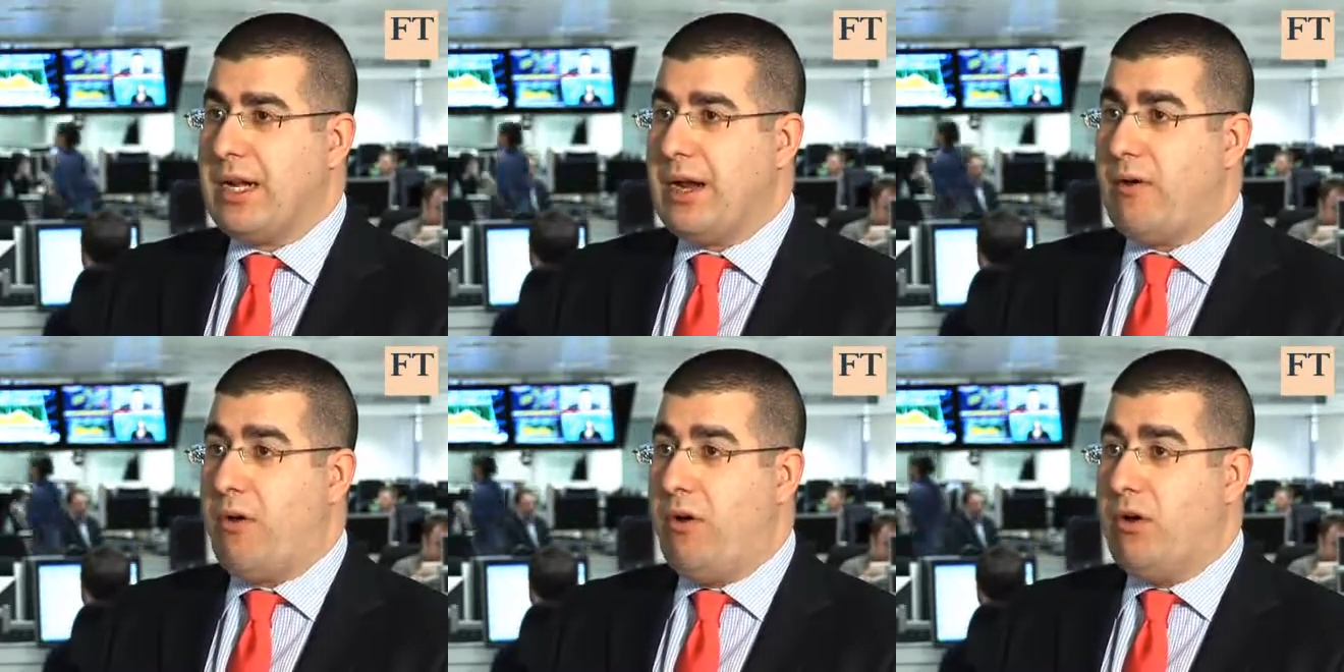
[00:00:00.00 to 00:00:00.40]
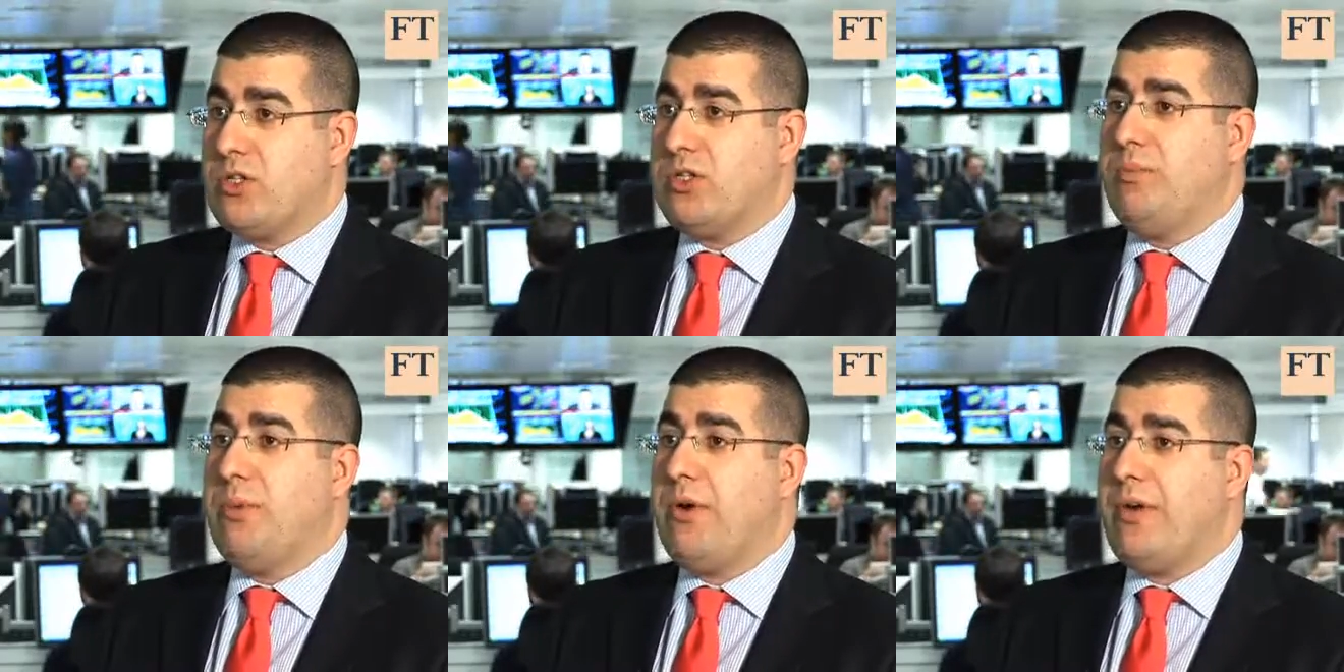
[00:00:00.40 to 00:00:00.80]
that are
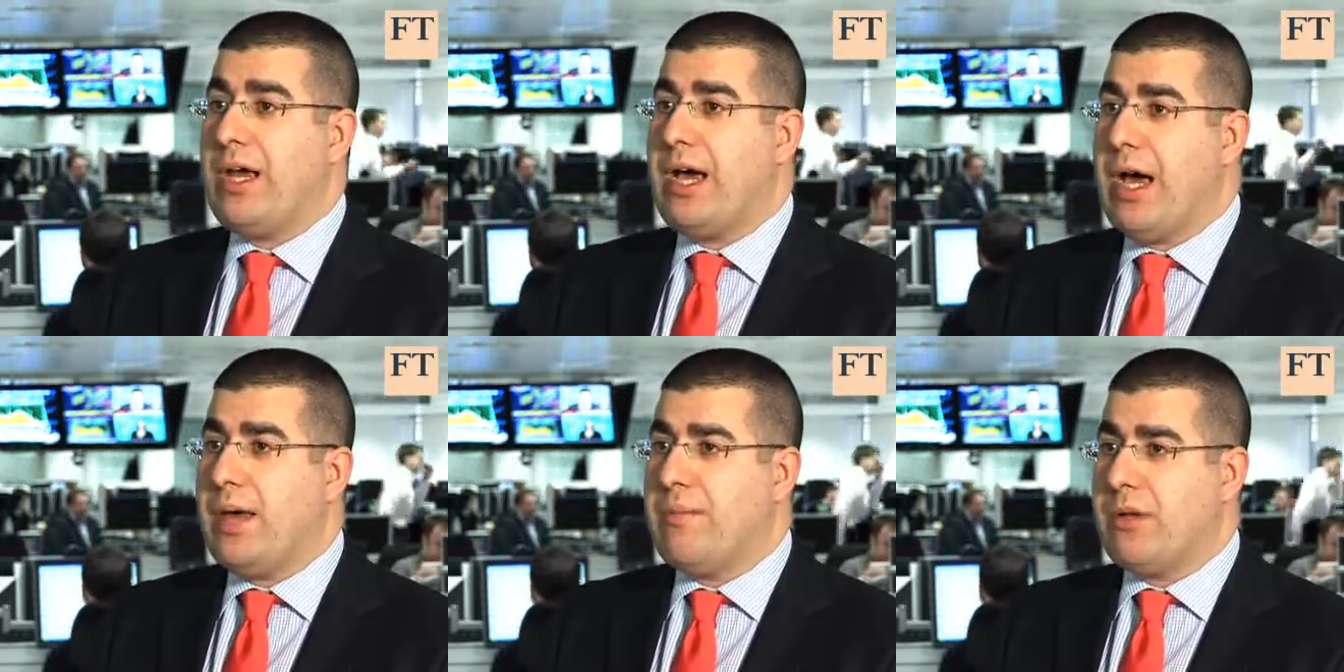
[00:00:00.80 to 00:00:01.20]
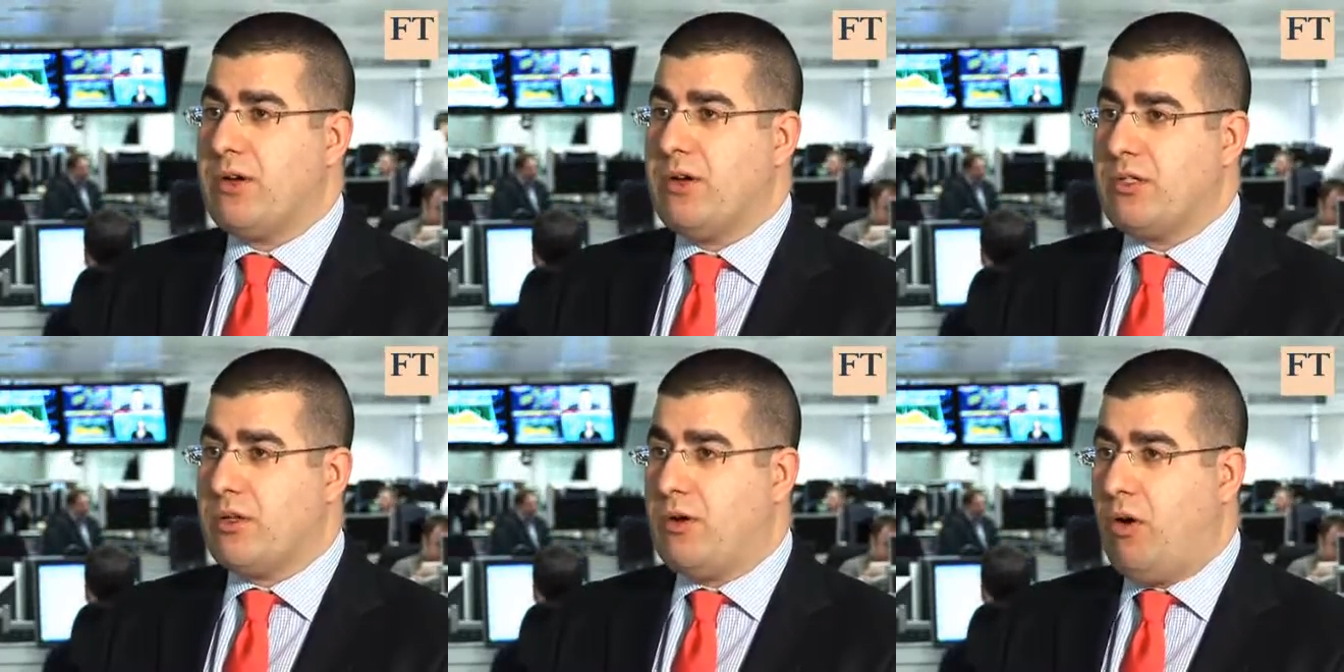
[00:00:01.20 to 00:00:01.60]
also very high
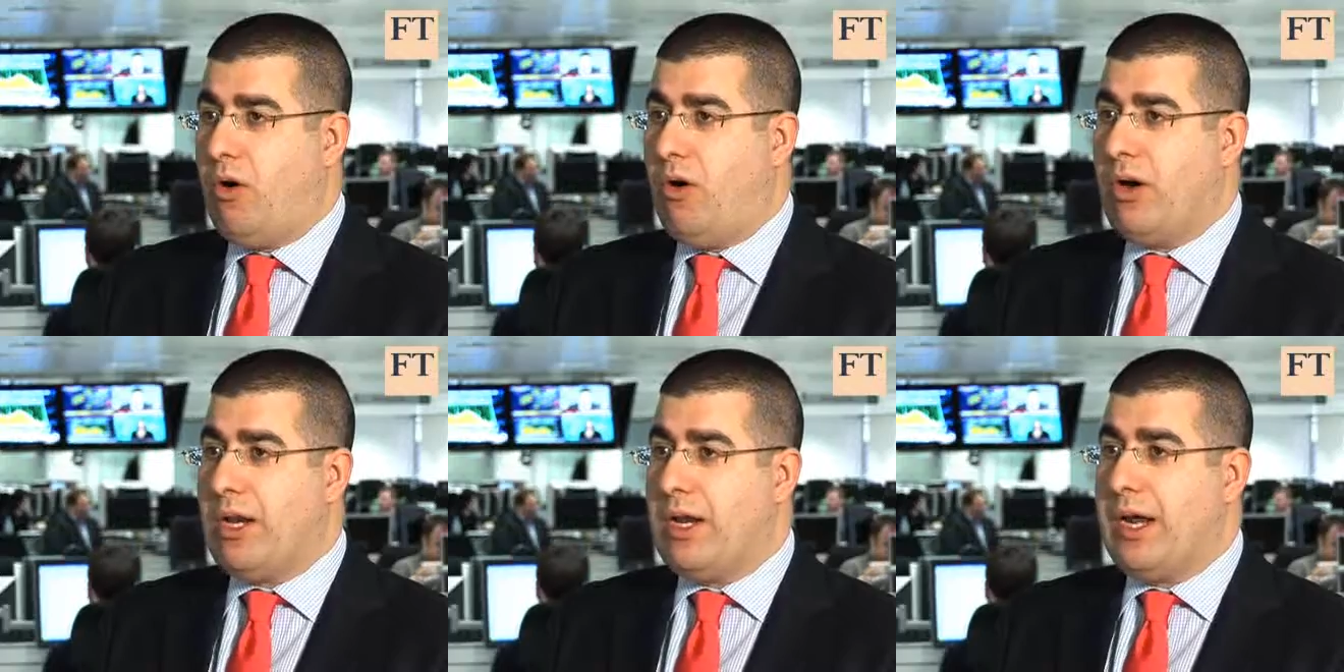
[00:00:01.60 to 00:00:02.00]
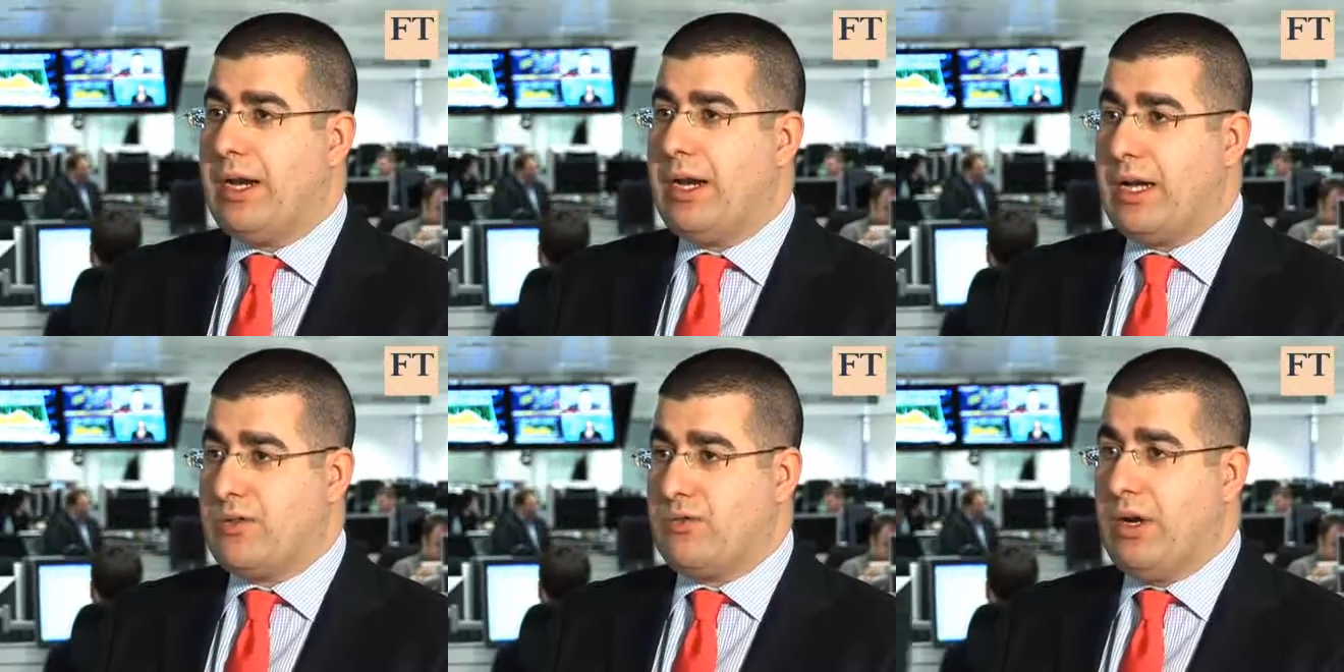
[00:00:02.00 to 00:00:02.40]
because oil
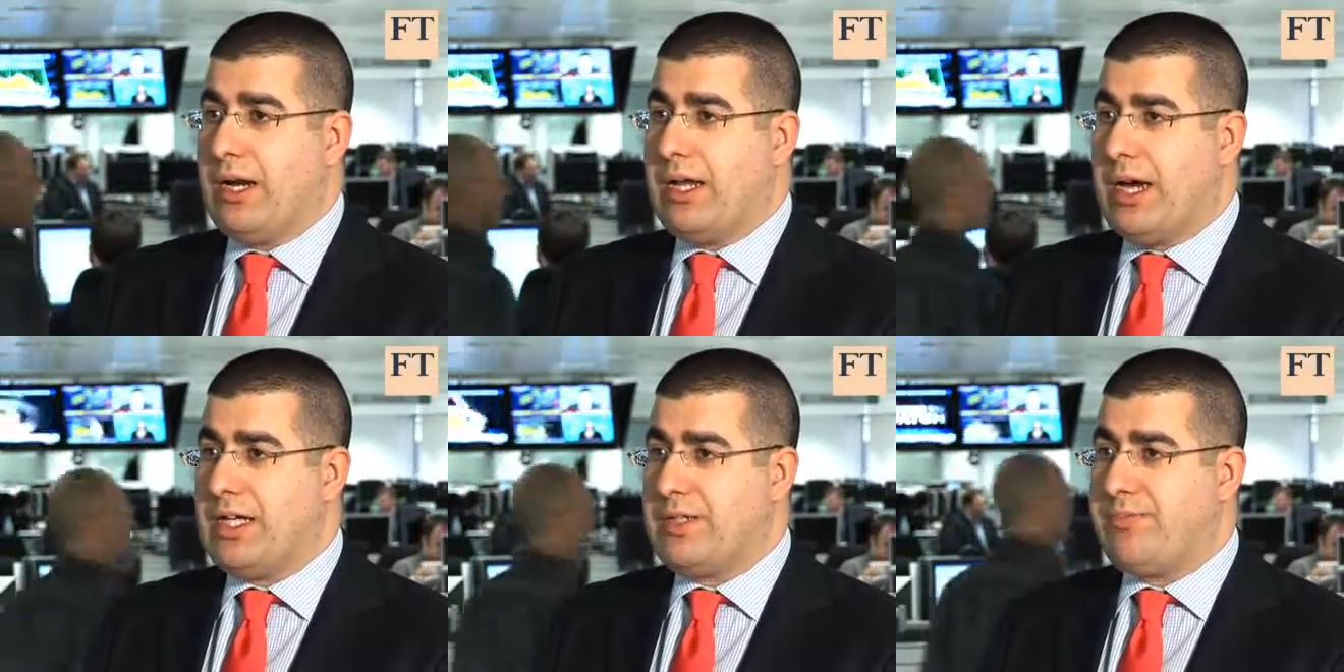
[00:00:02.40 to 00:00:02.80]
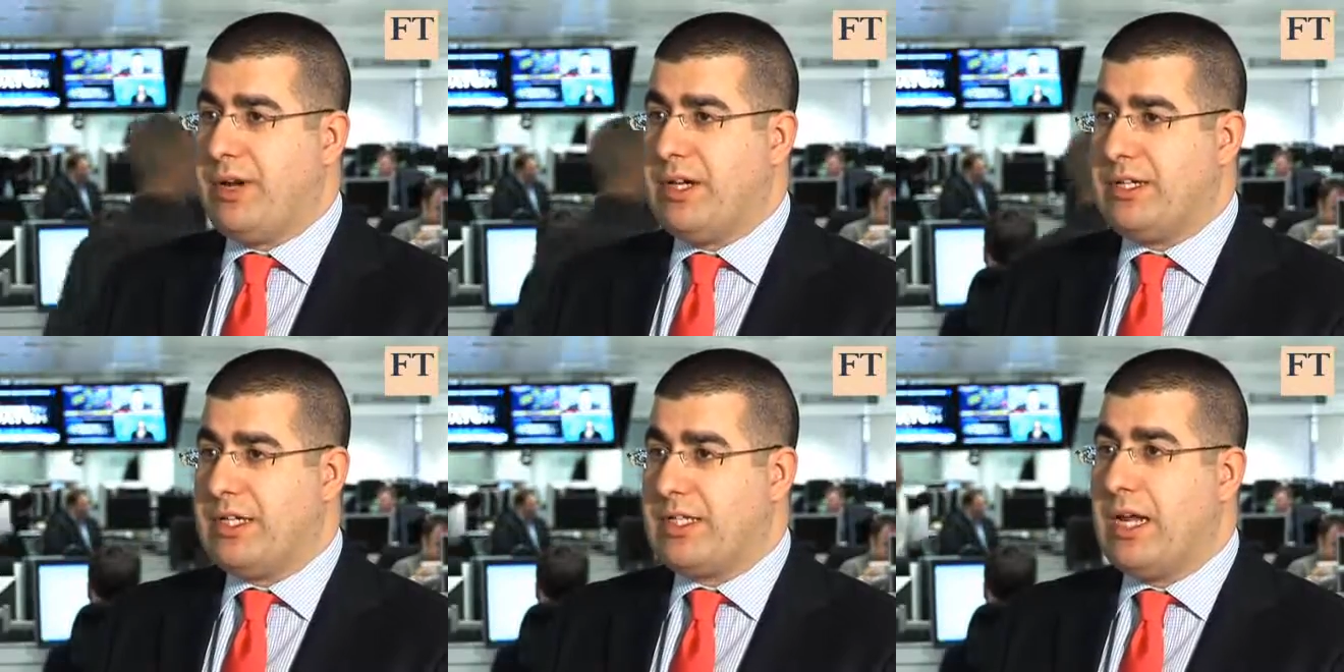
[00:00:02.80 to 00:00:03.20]
and natural gas
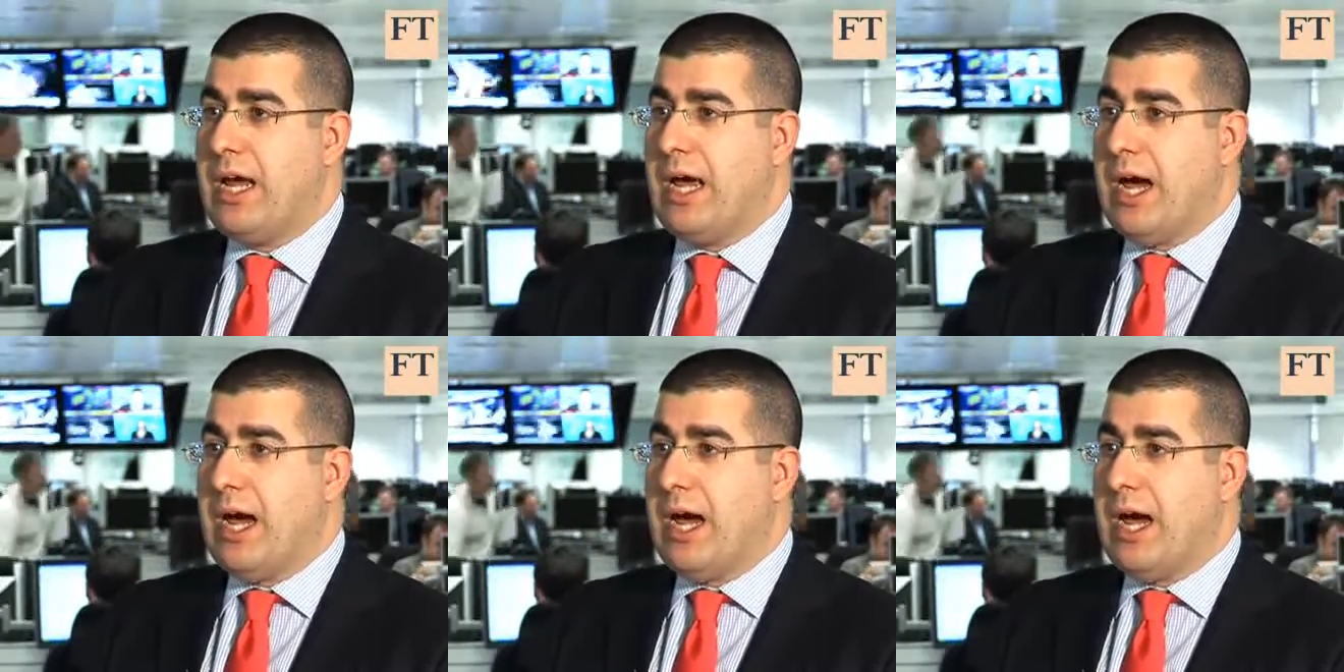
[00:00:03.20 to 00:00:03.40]
prices